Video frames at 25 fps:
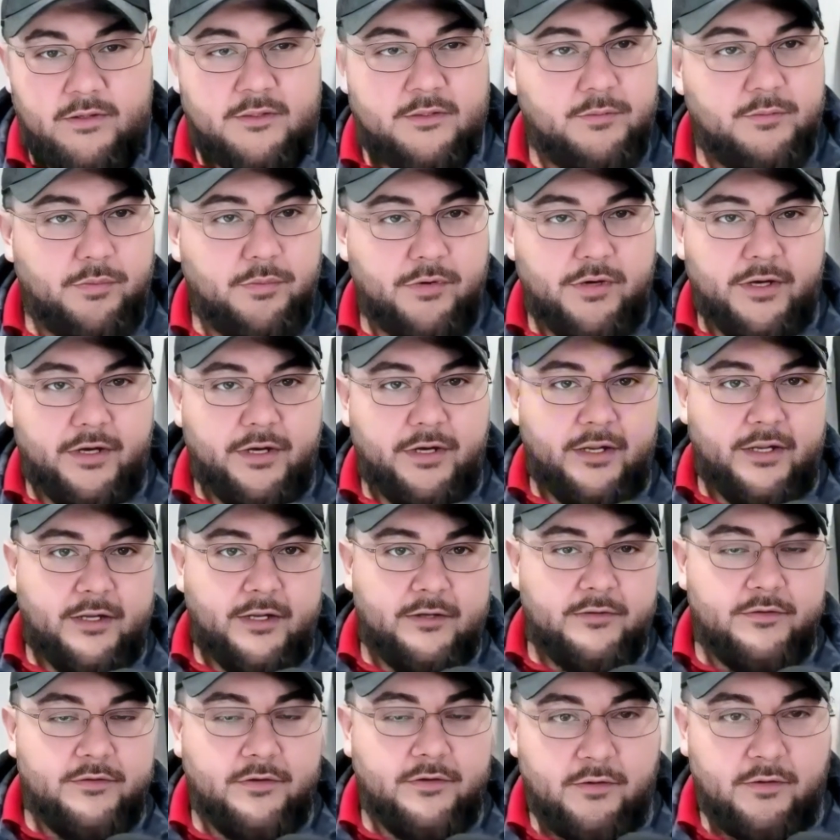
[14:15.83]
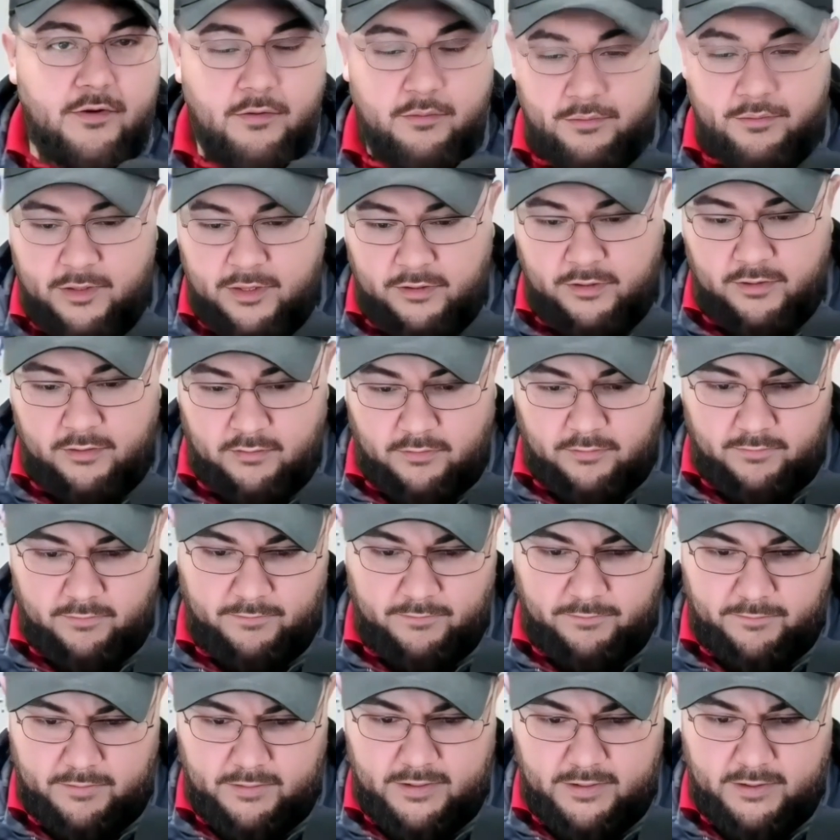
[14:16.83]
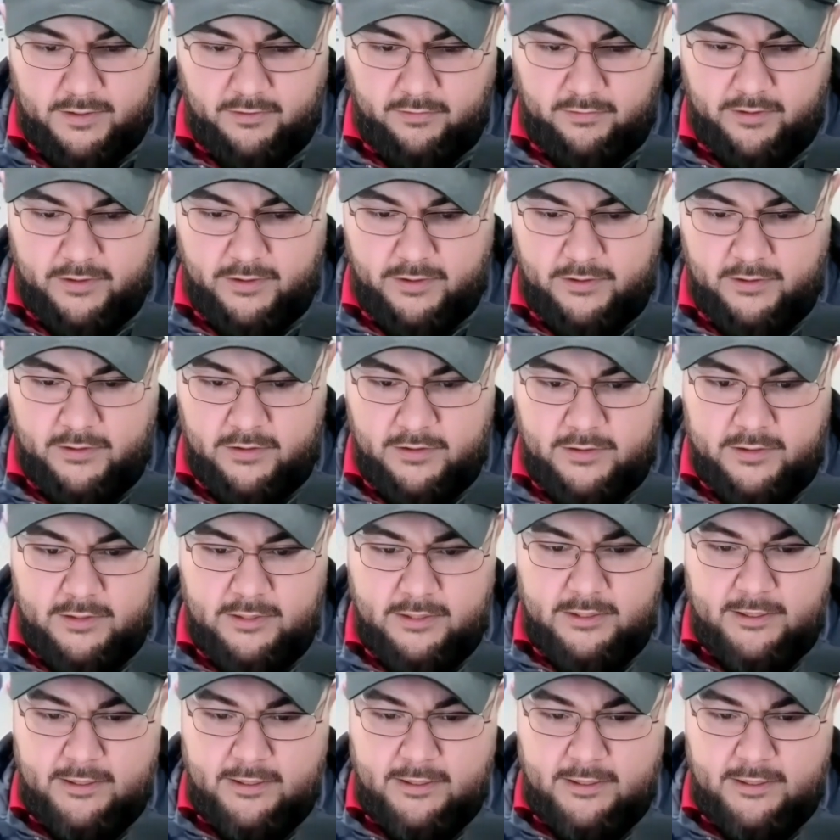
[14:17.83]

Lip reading: it's pretty neat. So no, thank you for that, Craig.